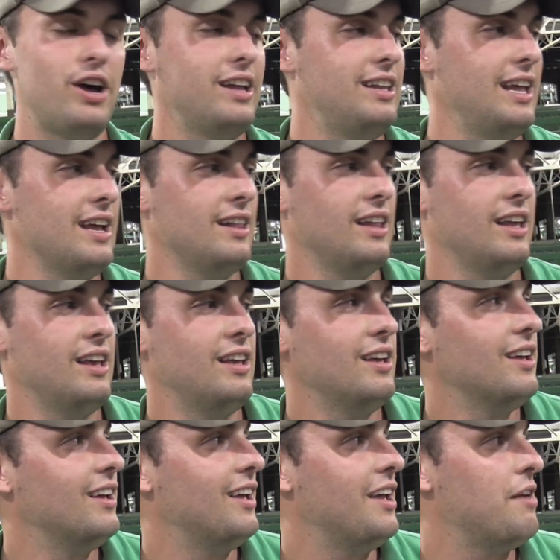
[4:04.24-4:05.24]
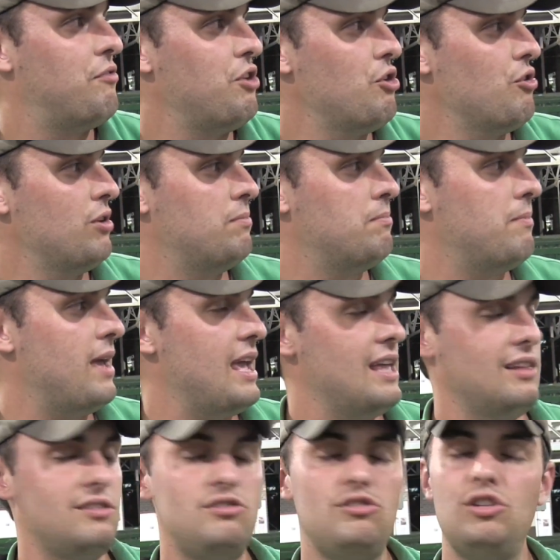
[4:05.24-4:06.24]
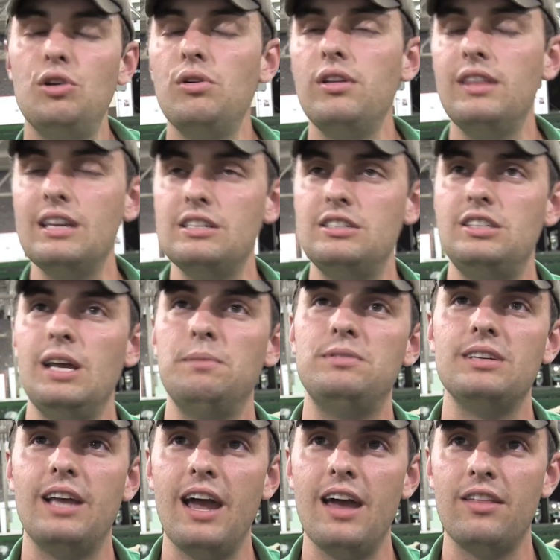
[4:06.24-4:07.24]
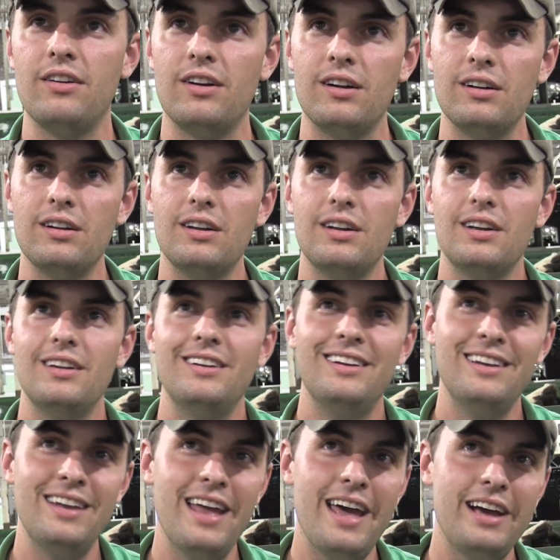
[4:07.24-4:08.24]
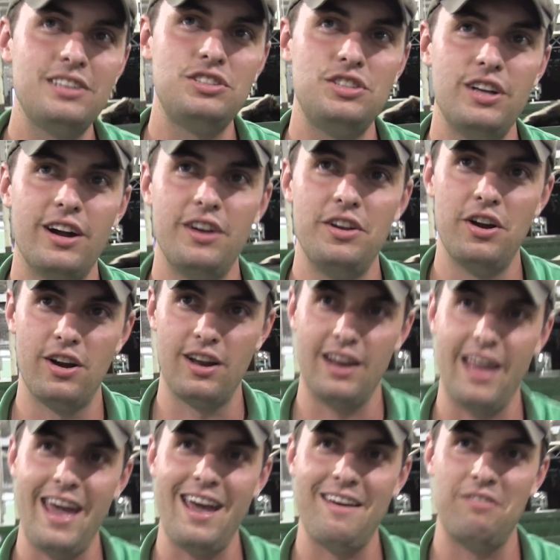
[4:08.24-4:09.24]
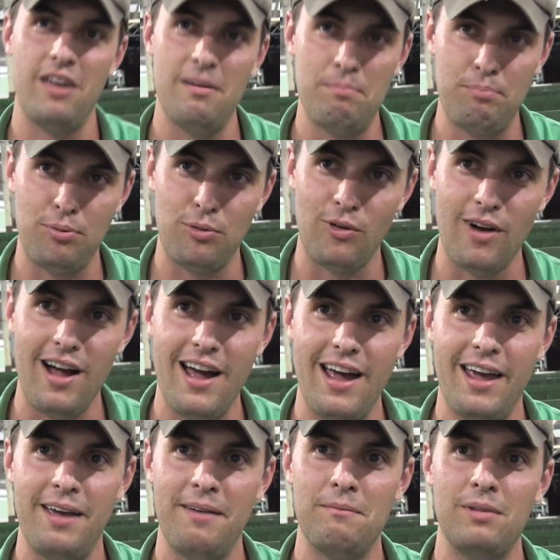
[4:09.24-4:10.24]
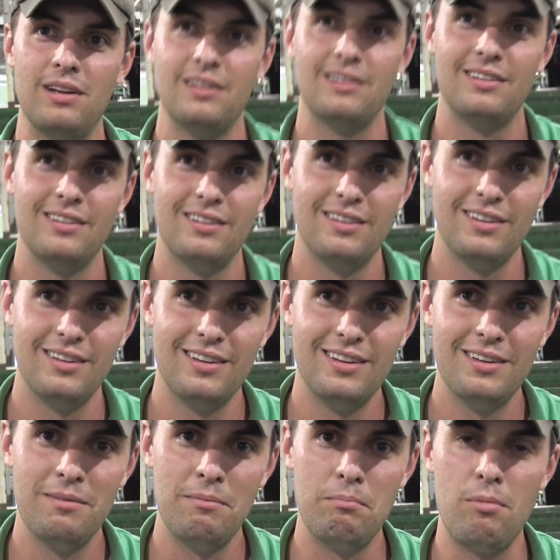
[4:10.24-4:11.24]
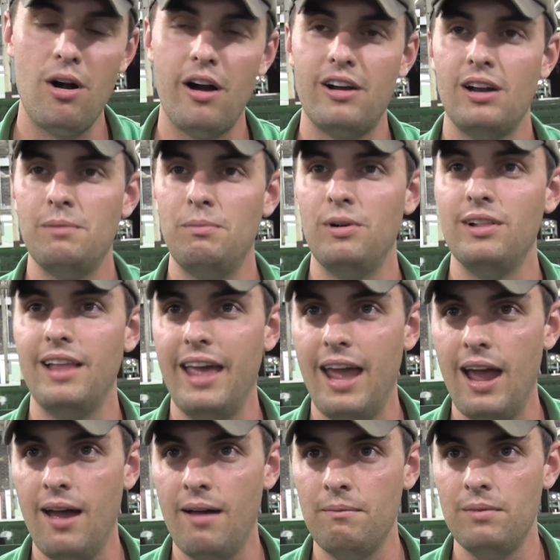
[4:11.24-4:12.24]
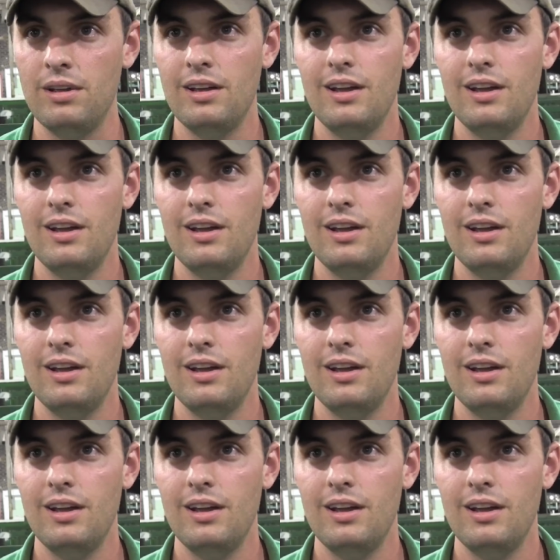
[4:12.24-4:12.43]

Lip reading: ideally, if you would mate two of these sheep together, next year you're going to have a prime marketable lamb